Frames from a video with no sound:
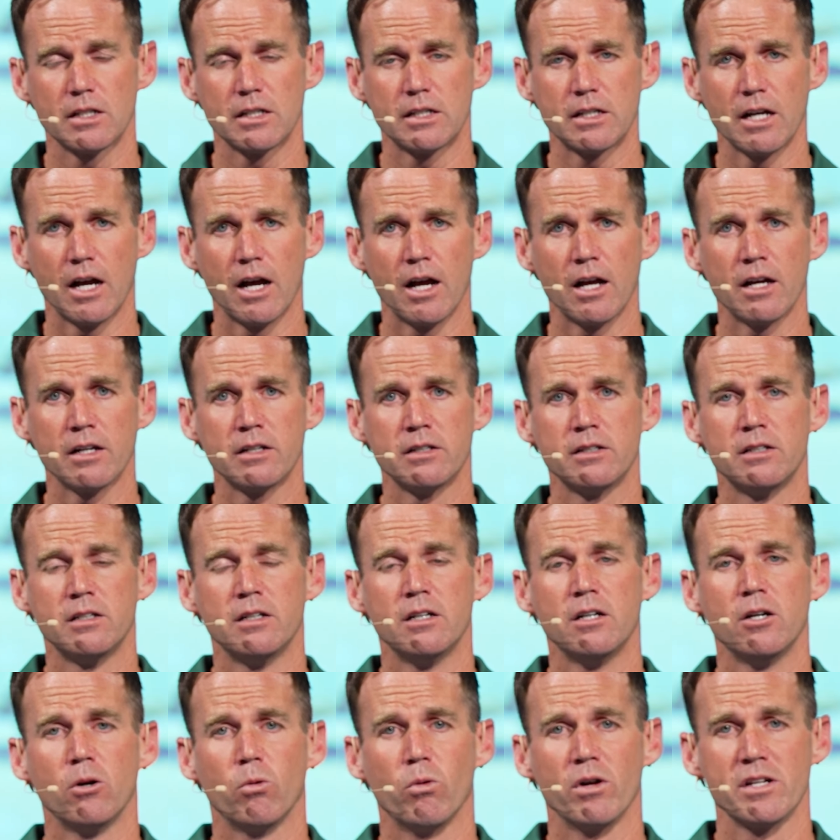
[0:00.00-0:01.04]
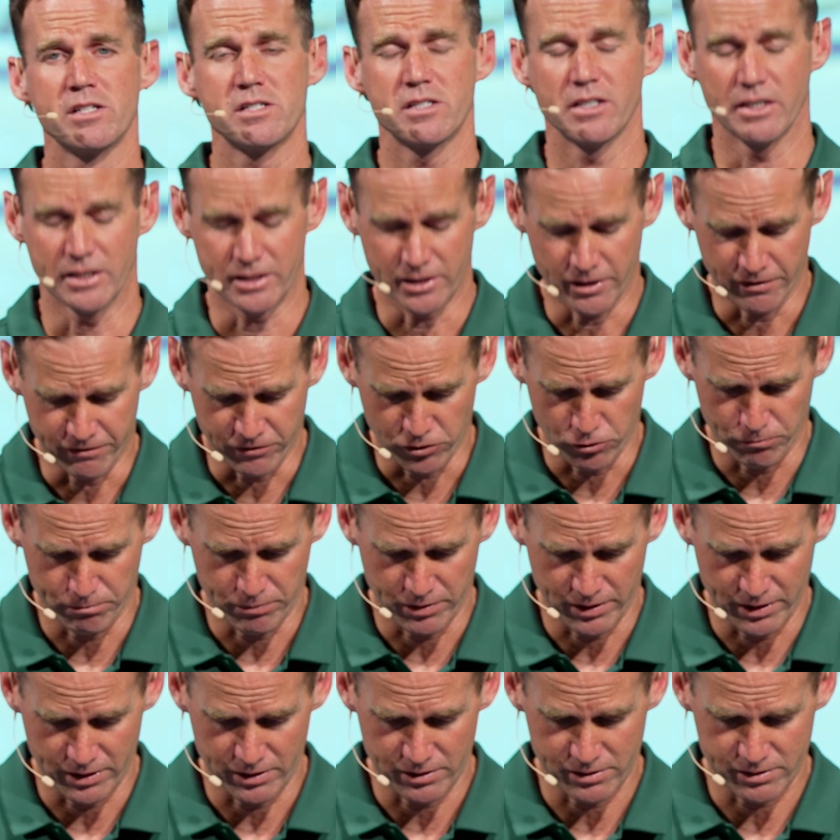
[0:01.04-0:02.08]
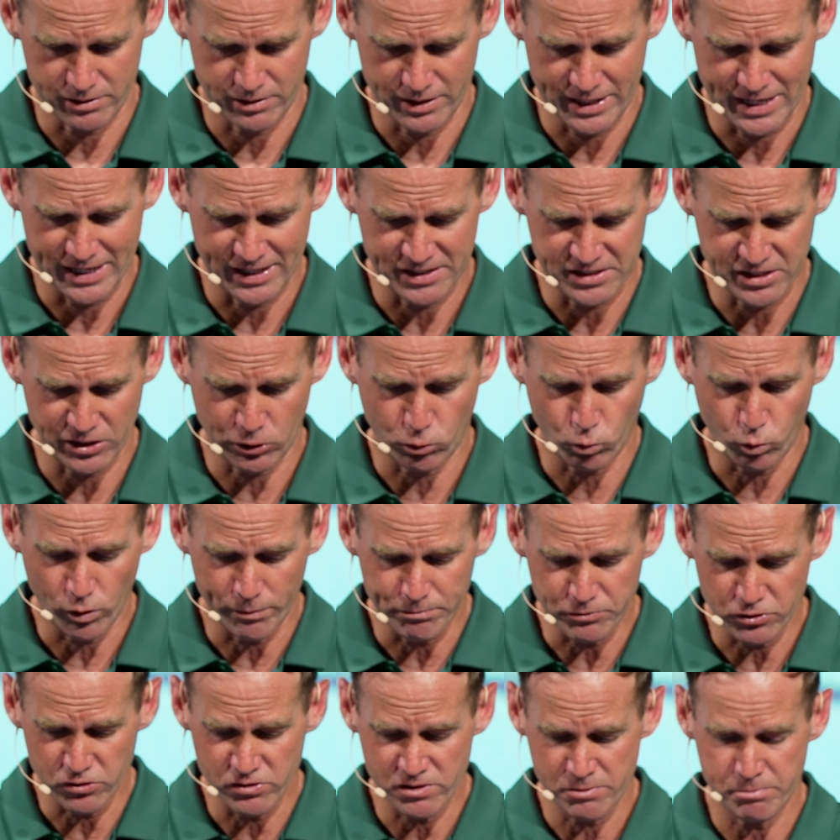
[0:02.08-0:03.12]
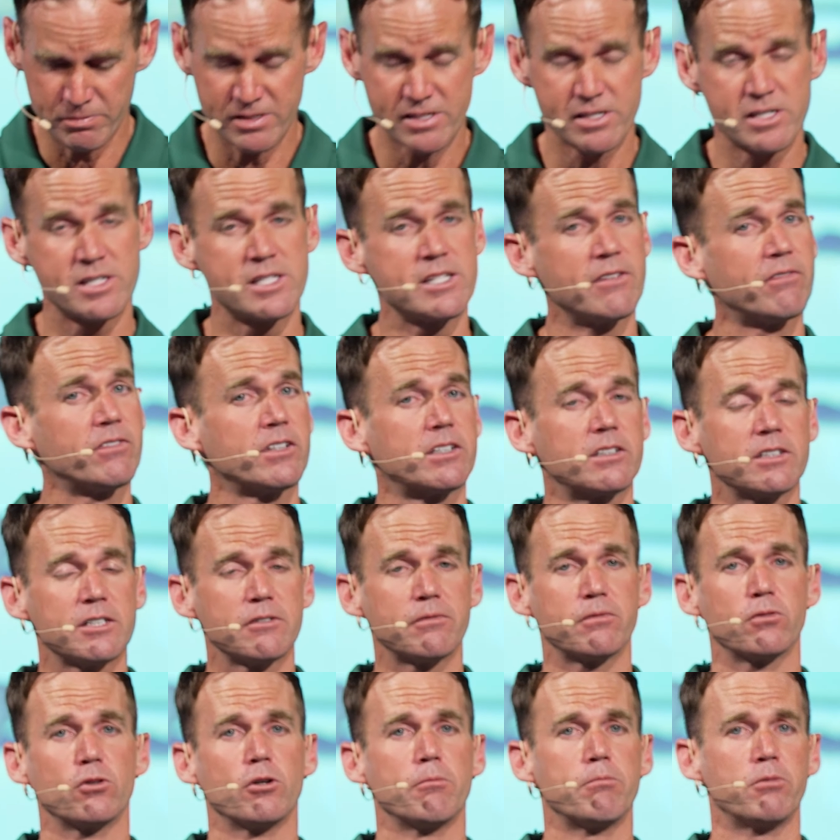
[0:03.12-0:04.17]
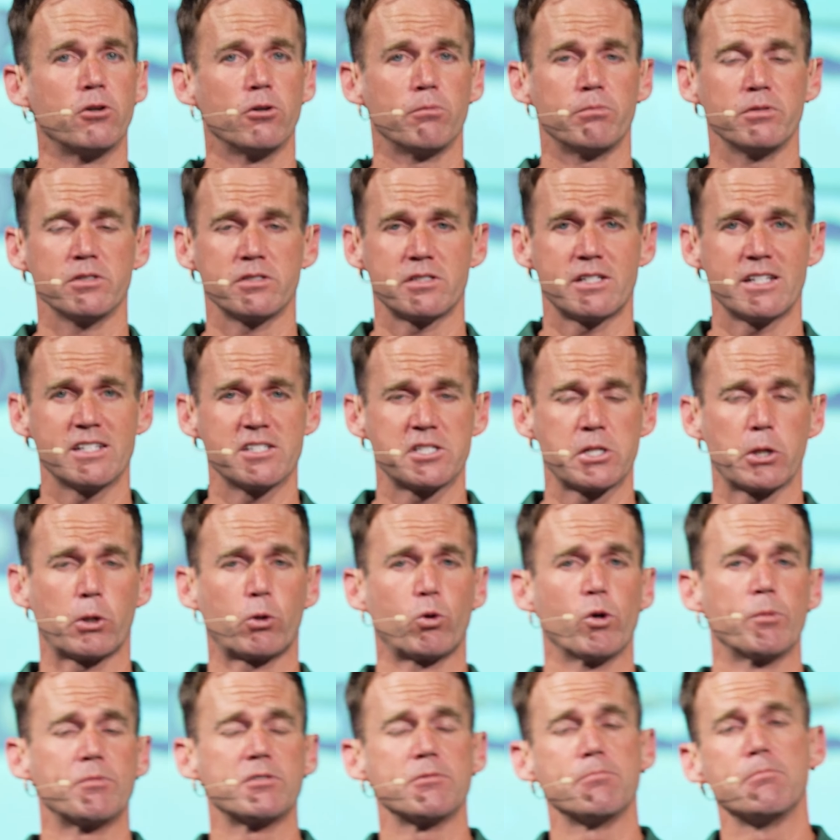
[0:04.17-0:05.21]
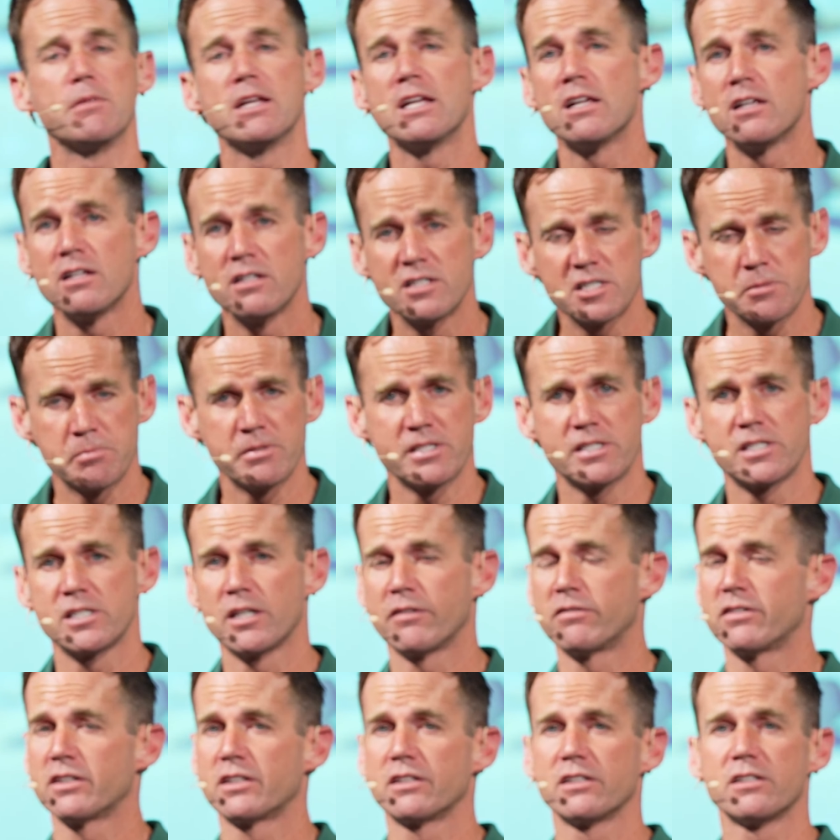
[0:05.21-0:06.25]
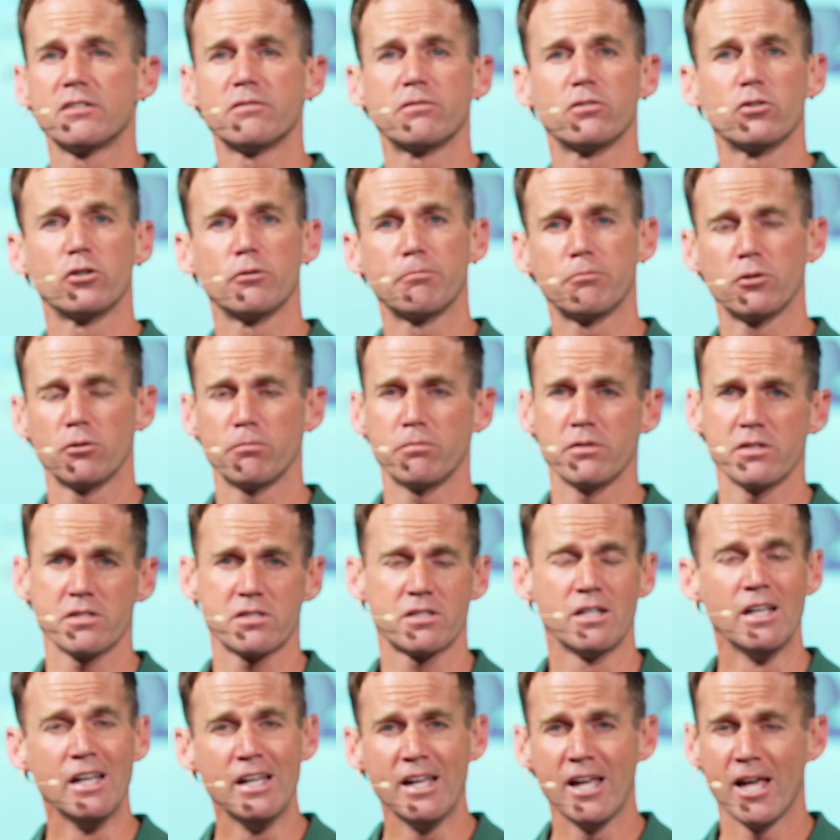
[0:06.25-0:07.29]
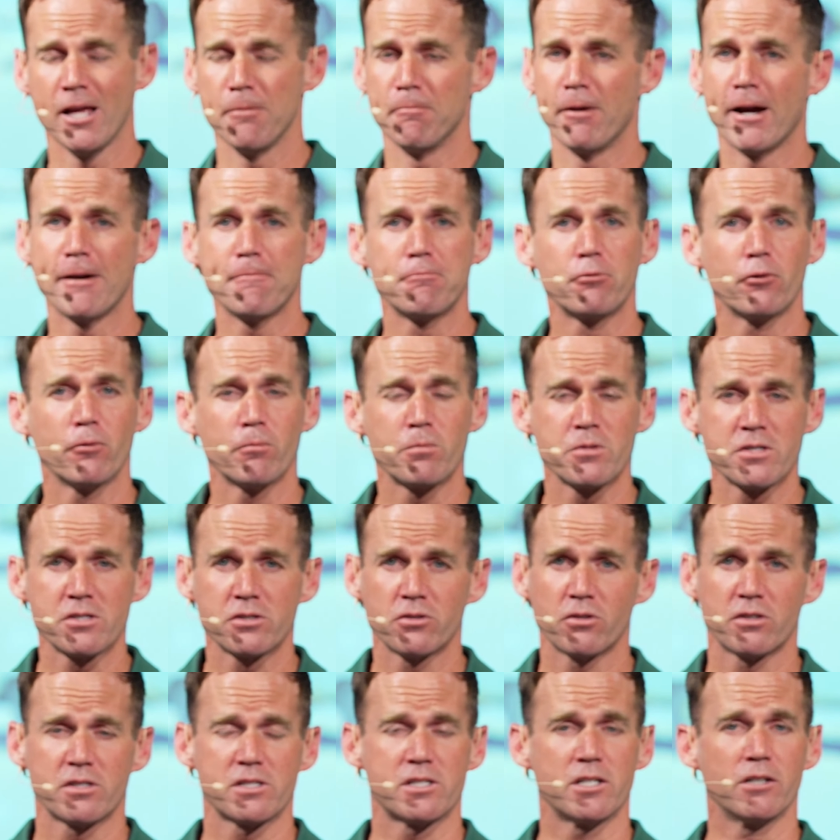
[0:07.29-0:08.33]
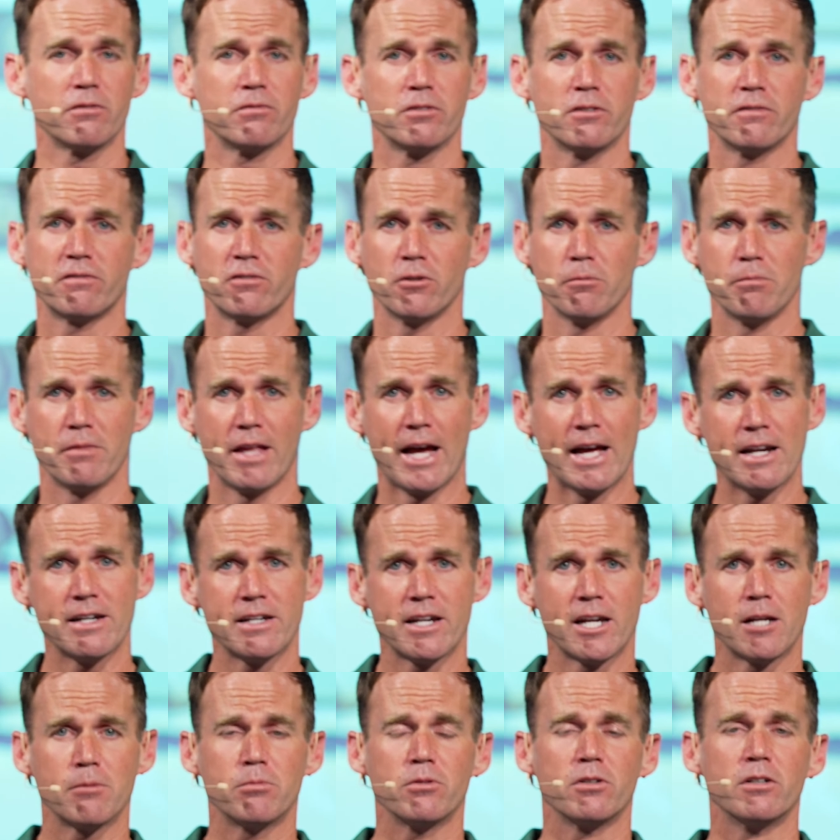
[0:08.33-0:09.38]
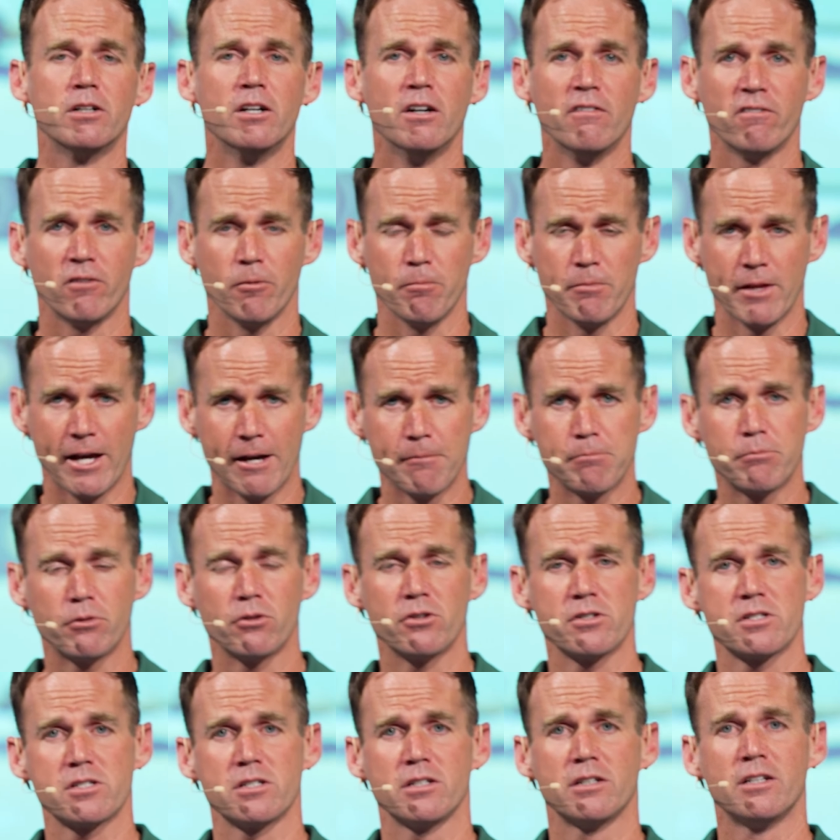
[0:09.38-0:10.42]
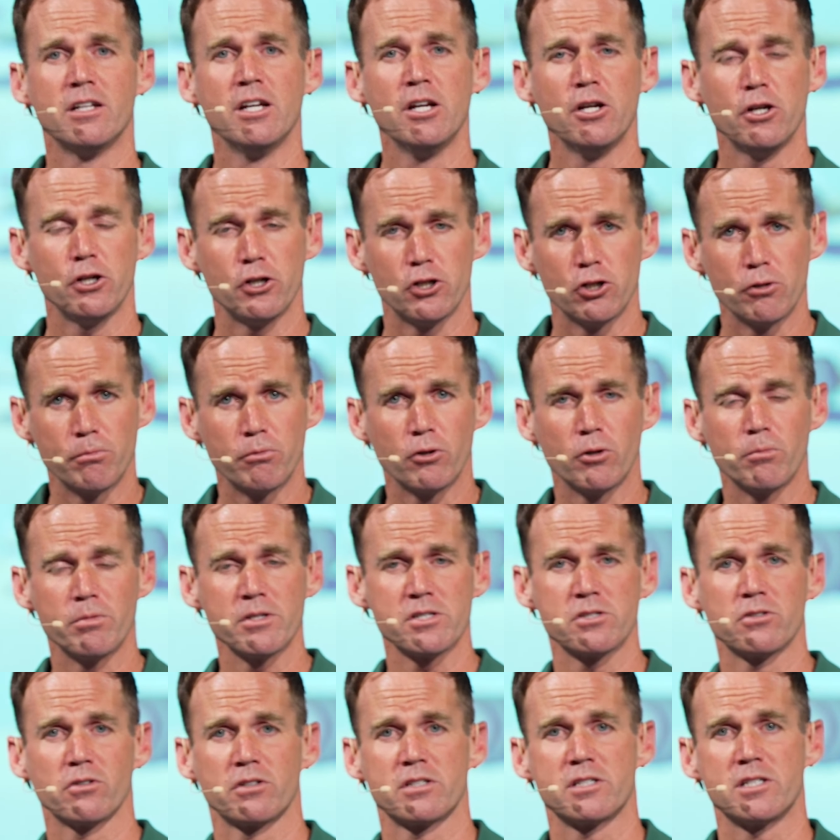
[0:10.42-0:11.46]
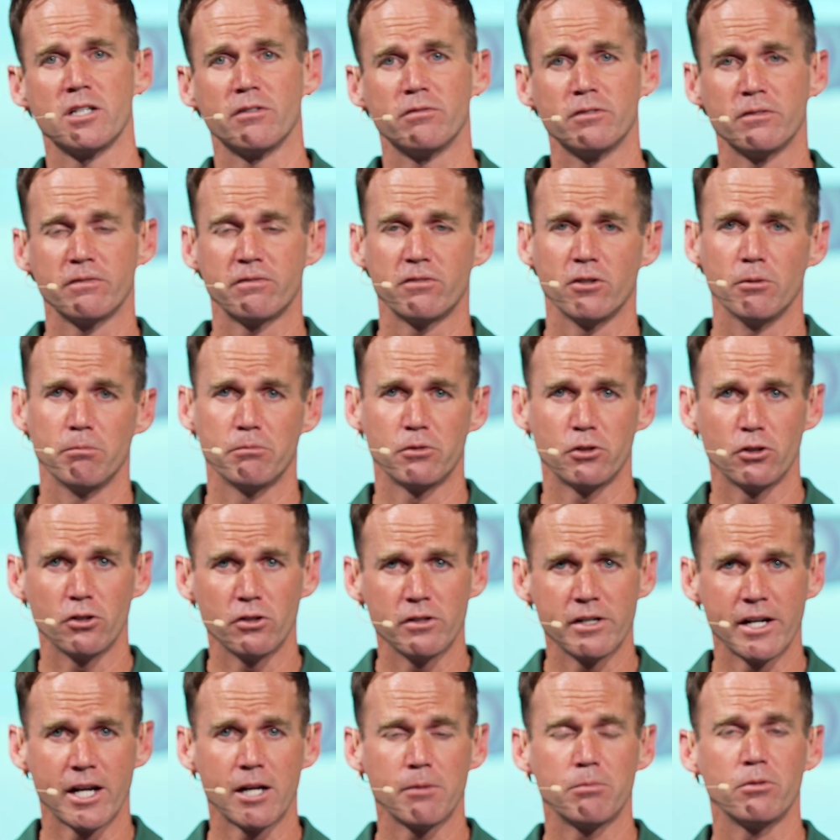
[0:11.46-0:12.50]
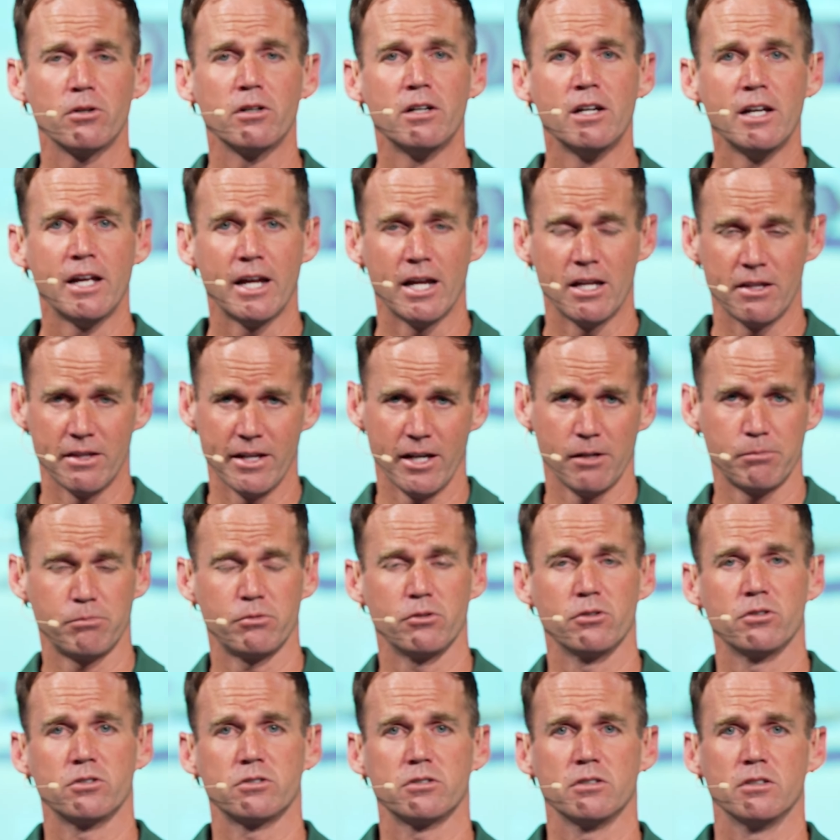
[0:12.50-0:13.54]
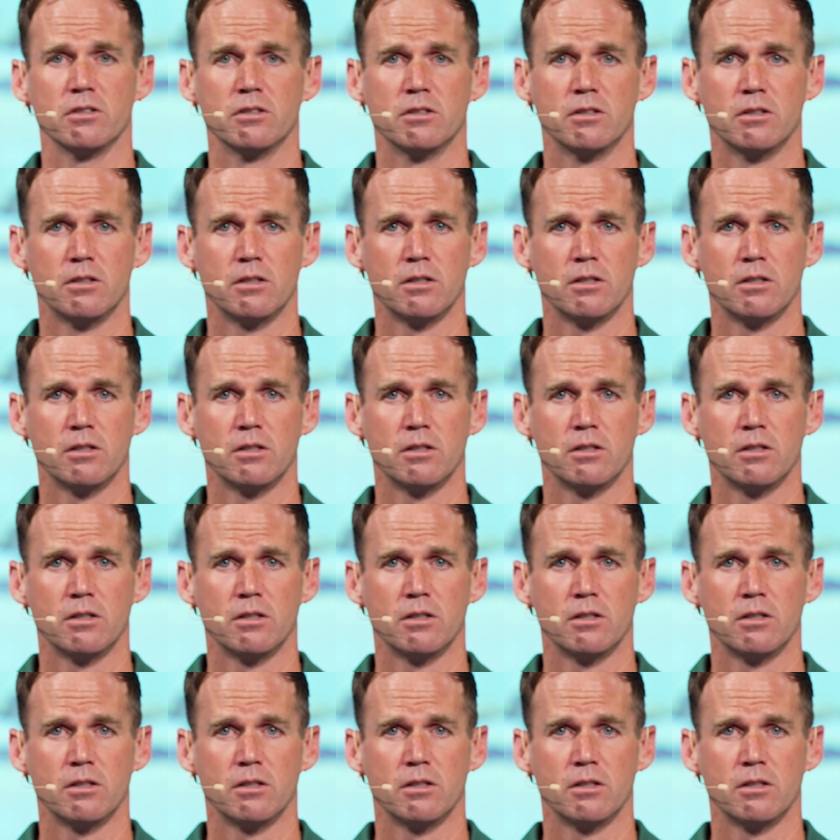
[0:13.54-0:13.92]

God wants to give you peace. He has equipped you specifically for a purpose. He has equipped me specifically for a purpose. And my purpose looks different from that neighbor, from that person. Your purpose looks different from your neighbor and that person.